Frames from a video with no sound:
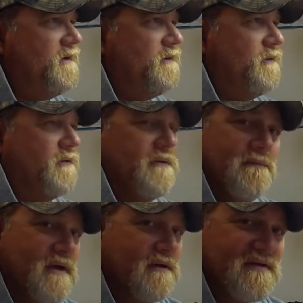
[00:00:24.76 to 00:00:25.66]
Or the
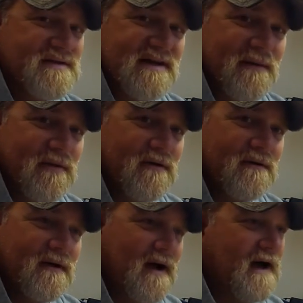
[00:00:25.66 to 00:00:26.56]
middle of the summer?
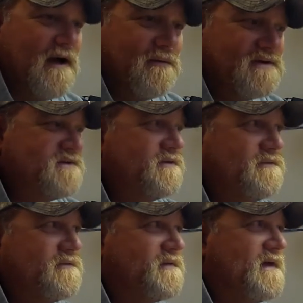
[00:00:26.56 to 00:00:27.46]
I always
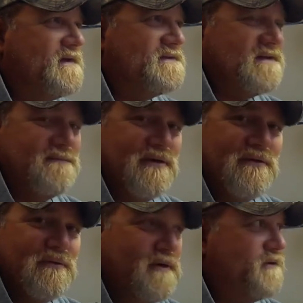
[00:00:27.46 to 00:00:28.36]
do things in the middle
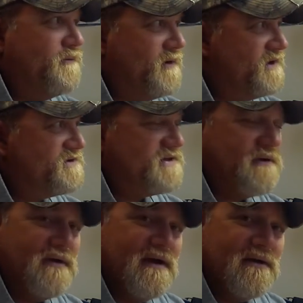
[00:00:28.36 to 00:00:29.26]
of the winter when it's
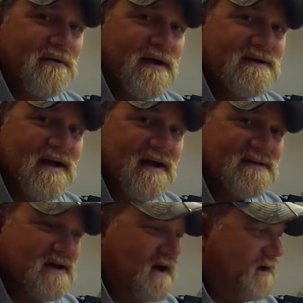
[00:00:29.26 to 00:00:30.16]
30 degrees
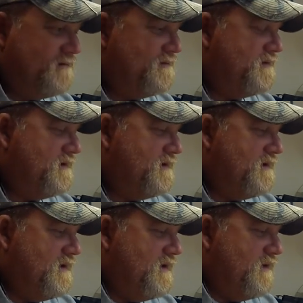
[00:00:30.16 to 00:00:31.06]
outside.
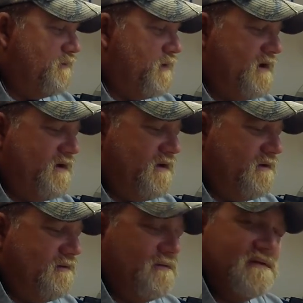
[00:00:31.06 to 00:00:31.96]
When do
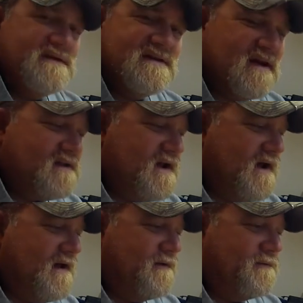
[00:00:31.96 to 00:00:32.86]
you sit
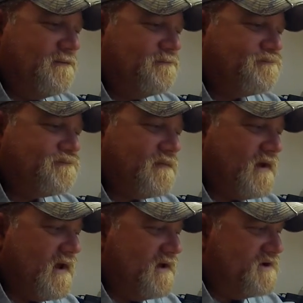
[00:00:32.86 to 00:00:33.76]
down
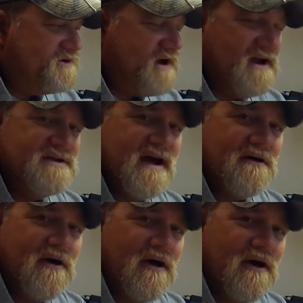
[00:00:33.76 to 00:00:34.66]
and you change out
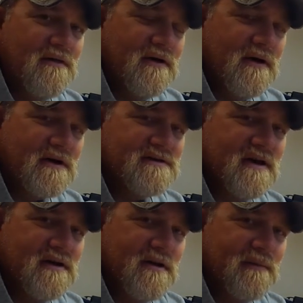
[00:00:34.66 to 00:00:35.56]
all the hooks
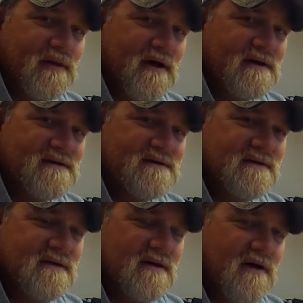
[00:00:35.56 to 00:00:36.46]
on your plugs?
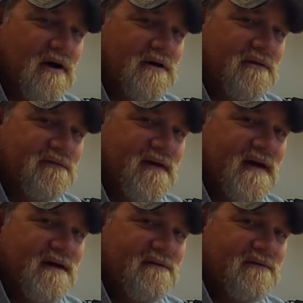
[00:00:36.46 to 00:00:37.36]
All your
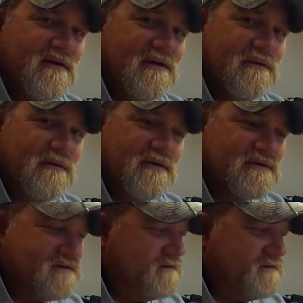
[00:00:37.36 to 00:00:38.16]
favorite lures.